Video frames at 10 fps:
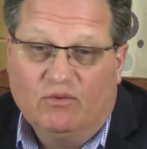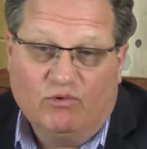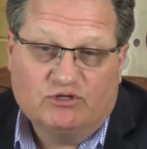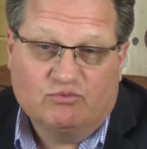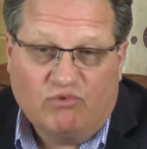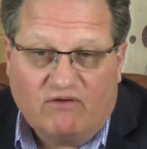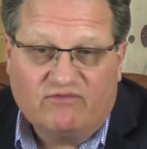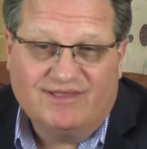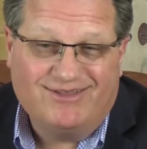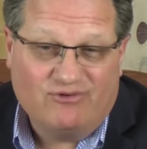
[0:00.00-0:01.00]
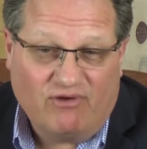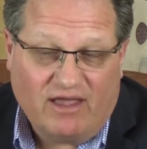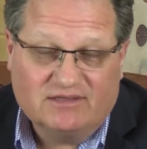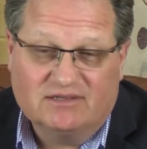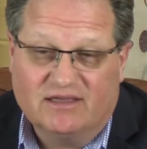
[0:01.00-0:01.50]
which roughly
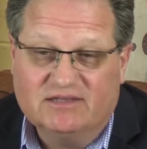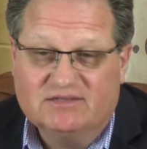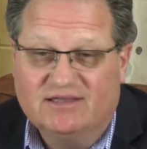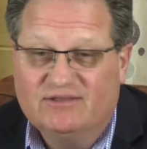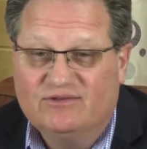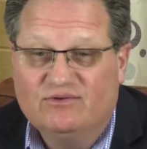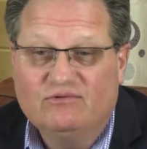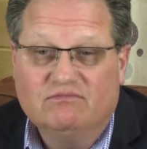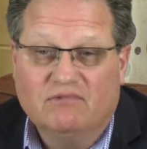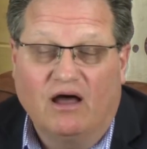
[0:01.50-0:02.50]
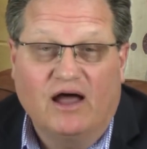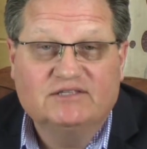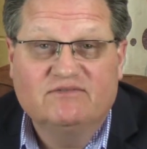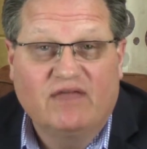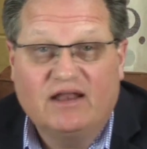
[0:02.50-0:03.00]
translates into
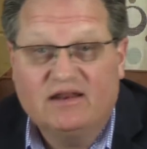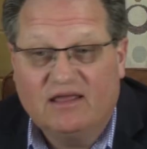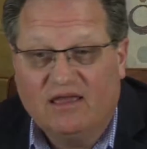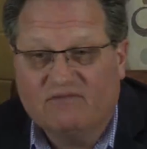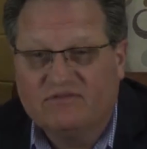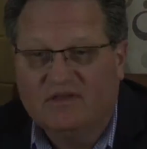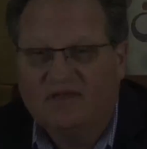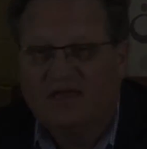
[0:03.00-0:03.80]
odds of getting a gift,